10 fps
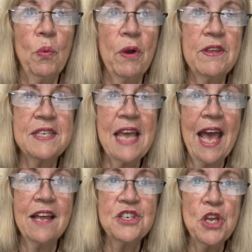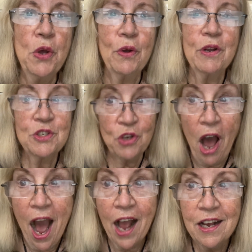When the town
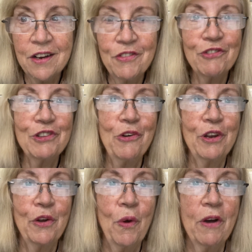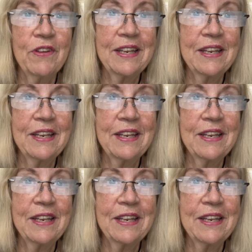dock floated off,